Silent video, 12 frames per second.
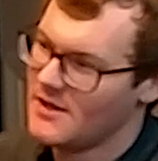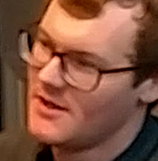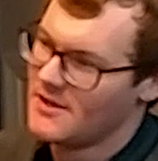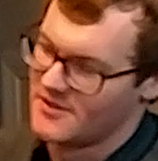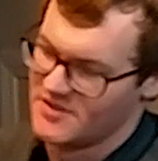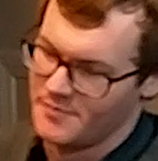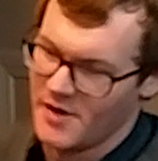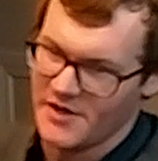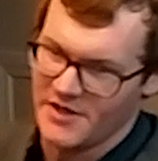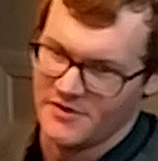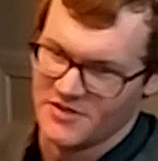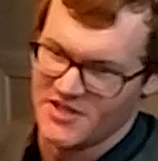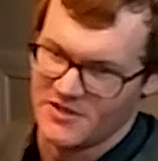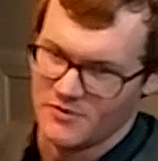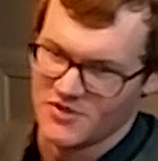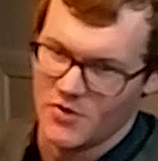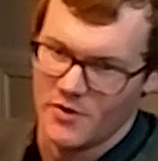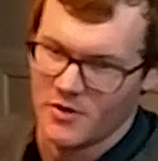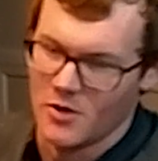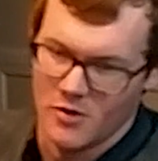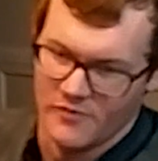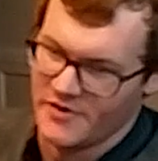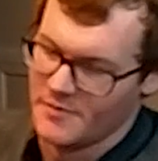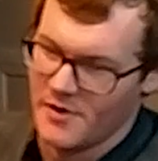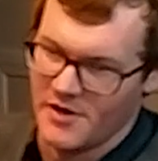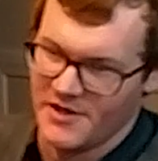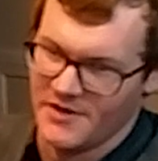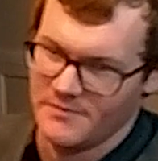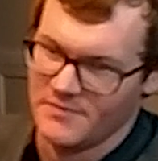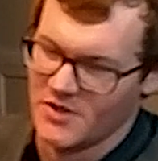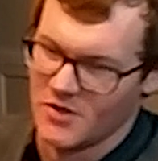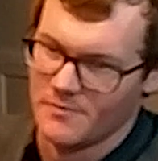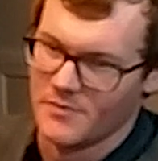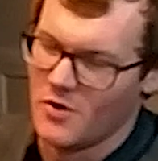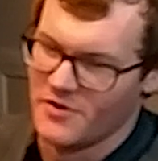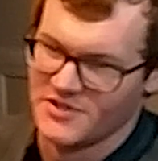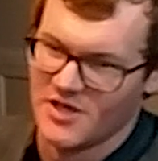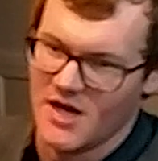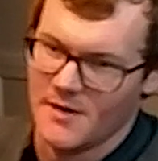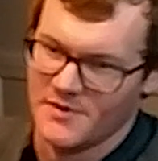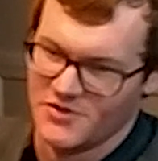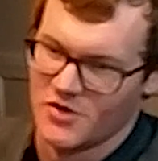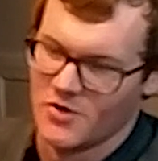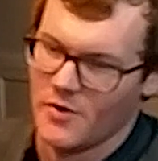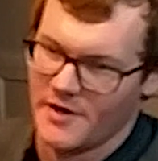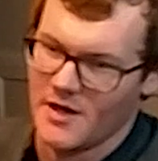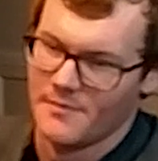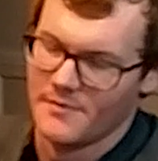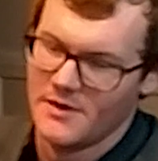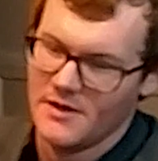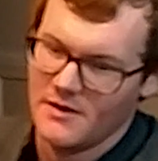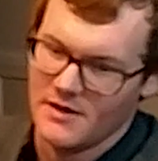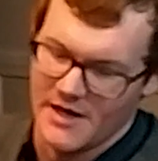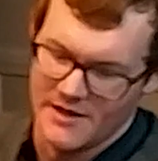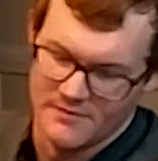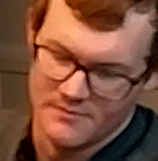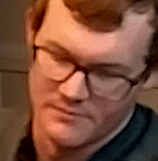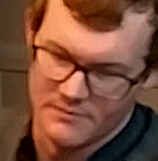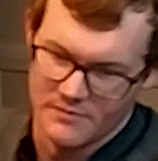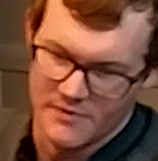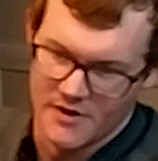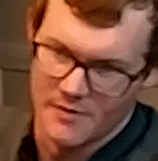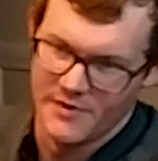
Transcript: Because your body, there's signals going all over your body, all the time as you're growing up. And they're